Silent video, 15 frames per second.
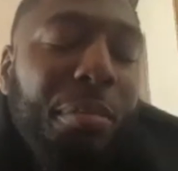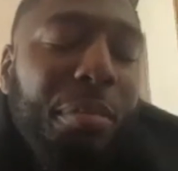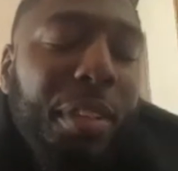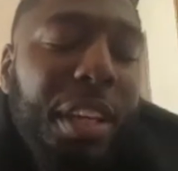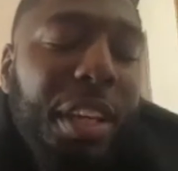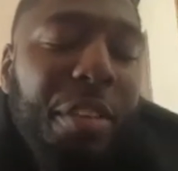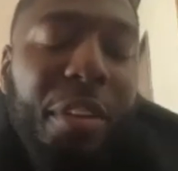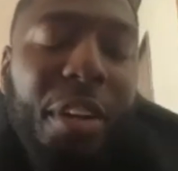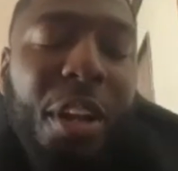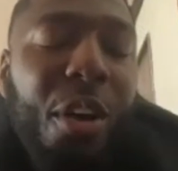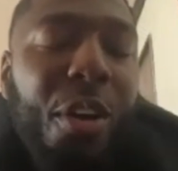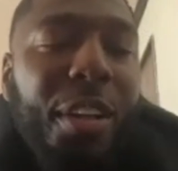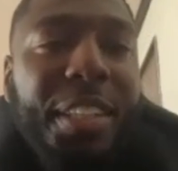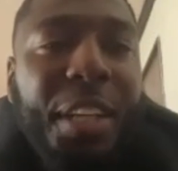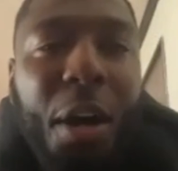even though
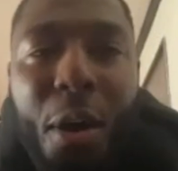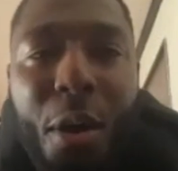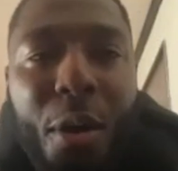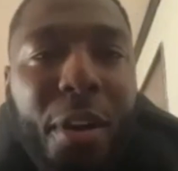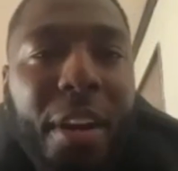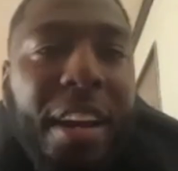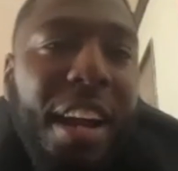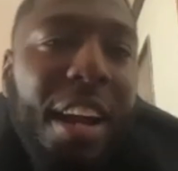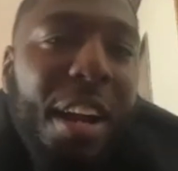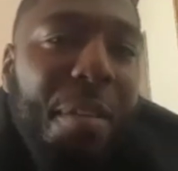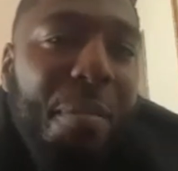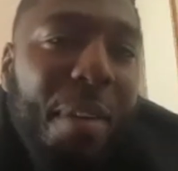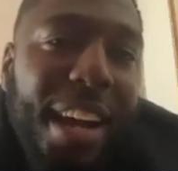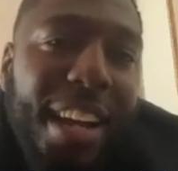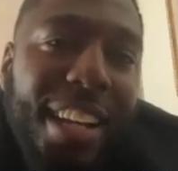it's cold and
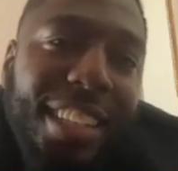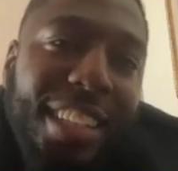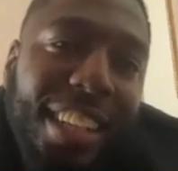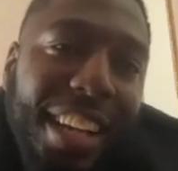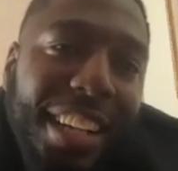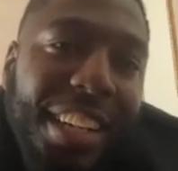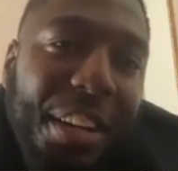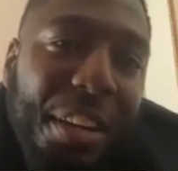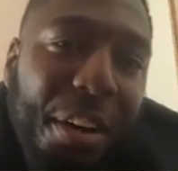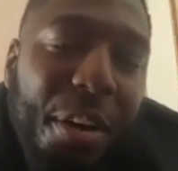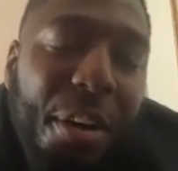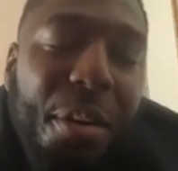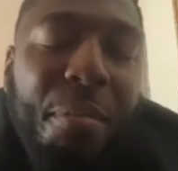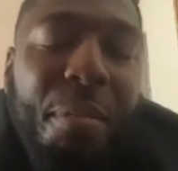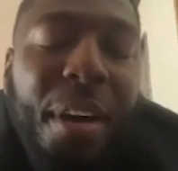everybody doesn't like the
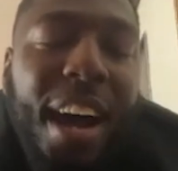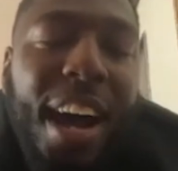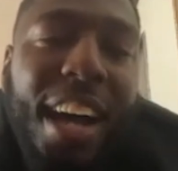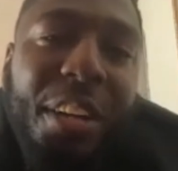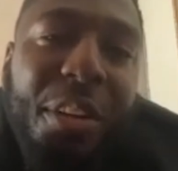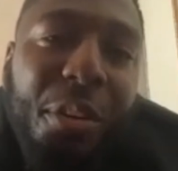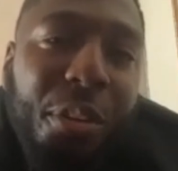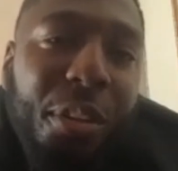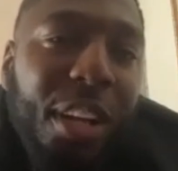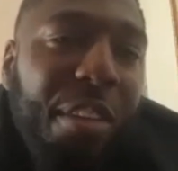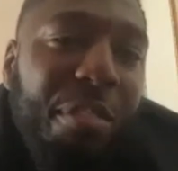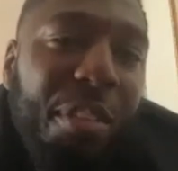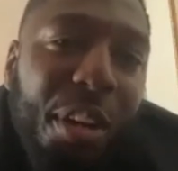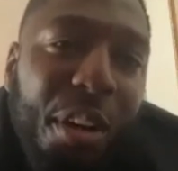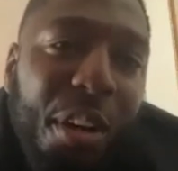cold, but I do love
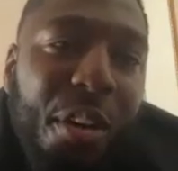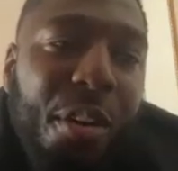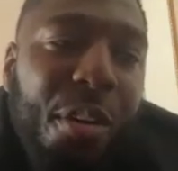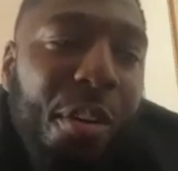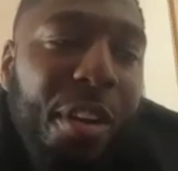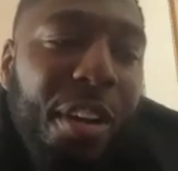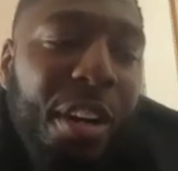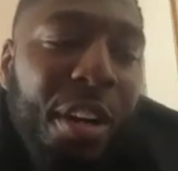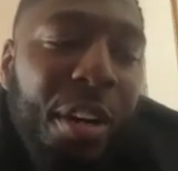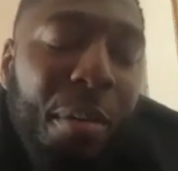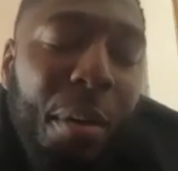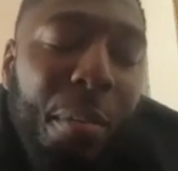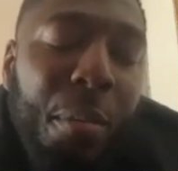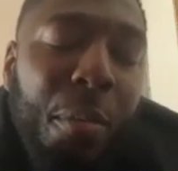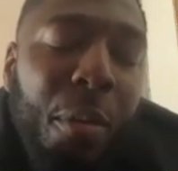the cold.
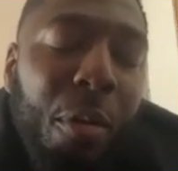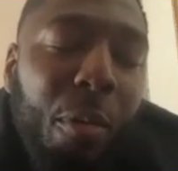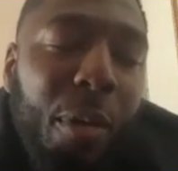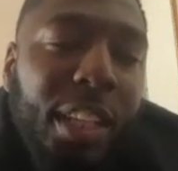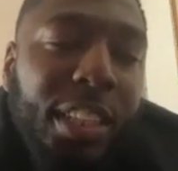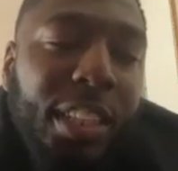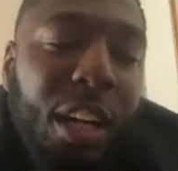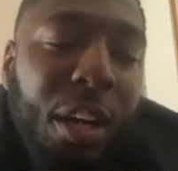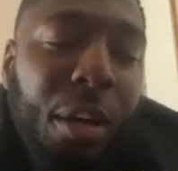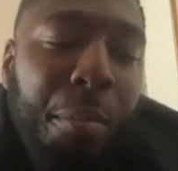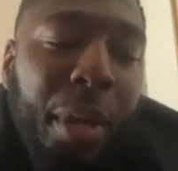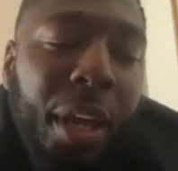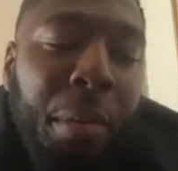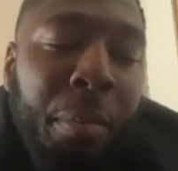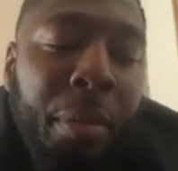I'm a Midwest
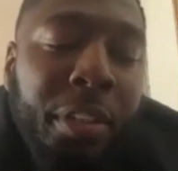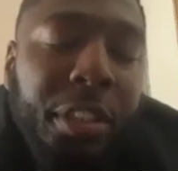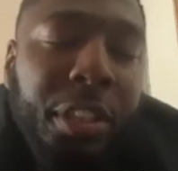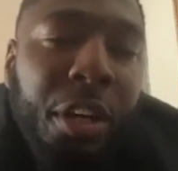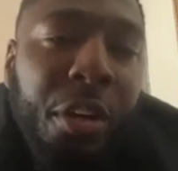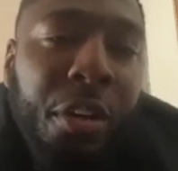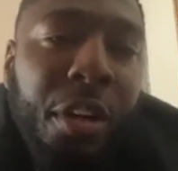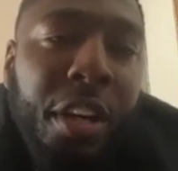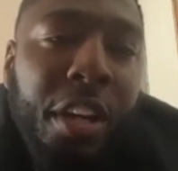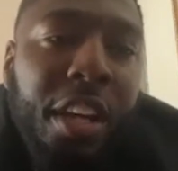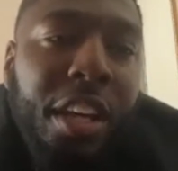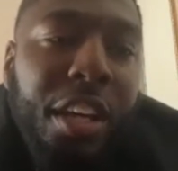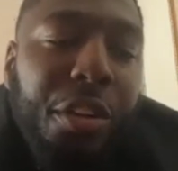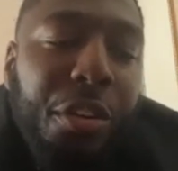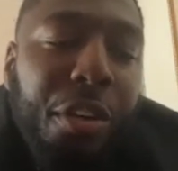baby. So,
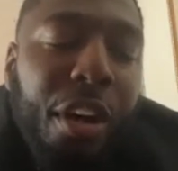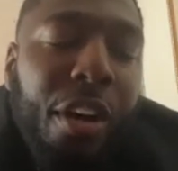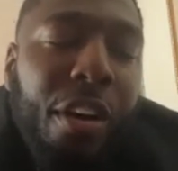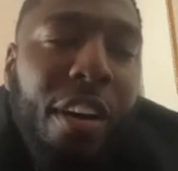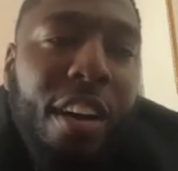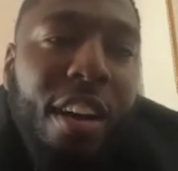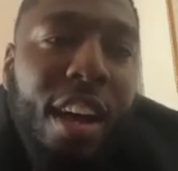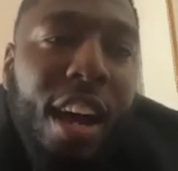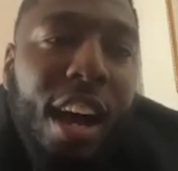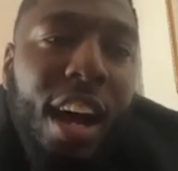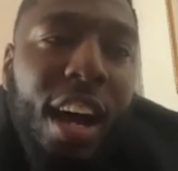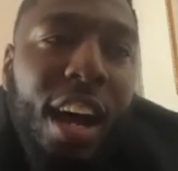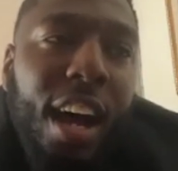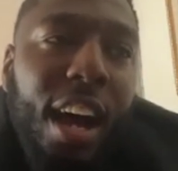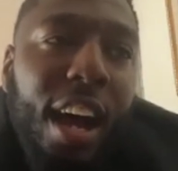
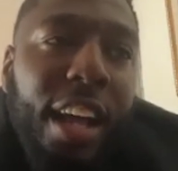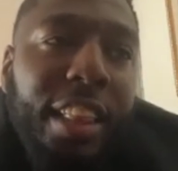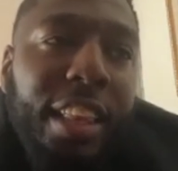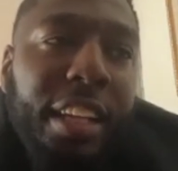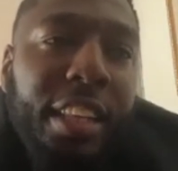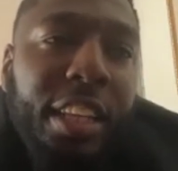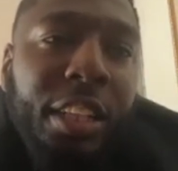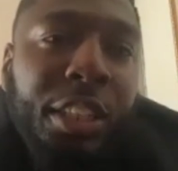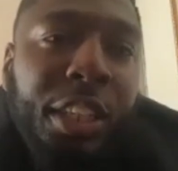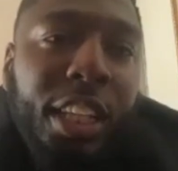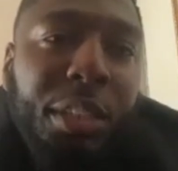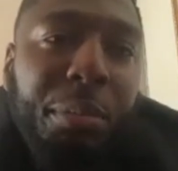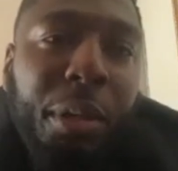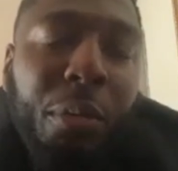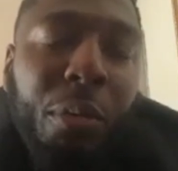I think the
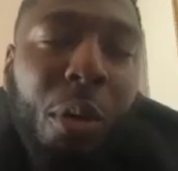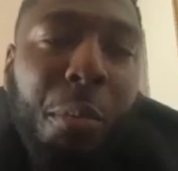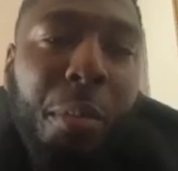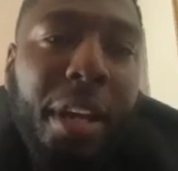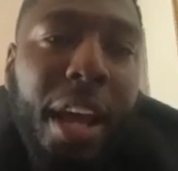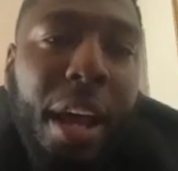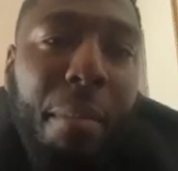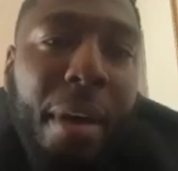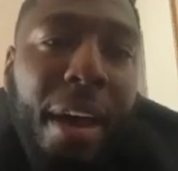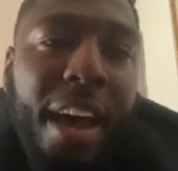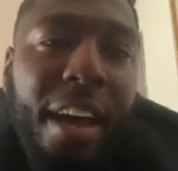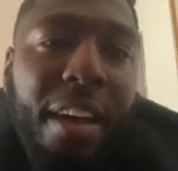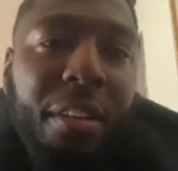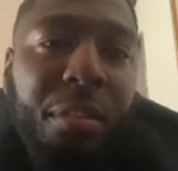adjustment won't be that bad.